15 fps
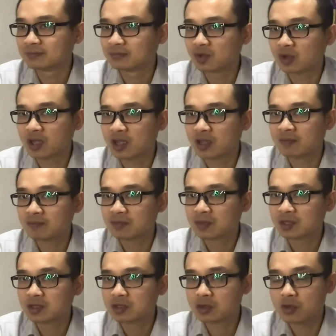Okay,
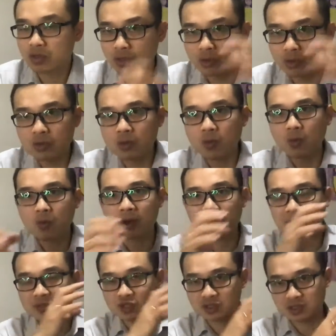so through what
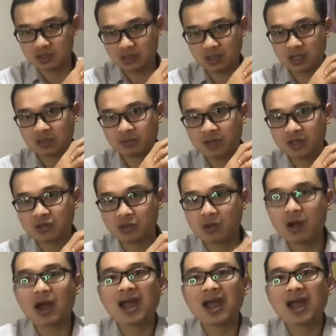I've just explained to you,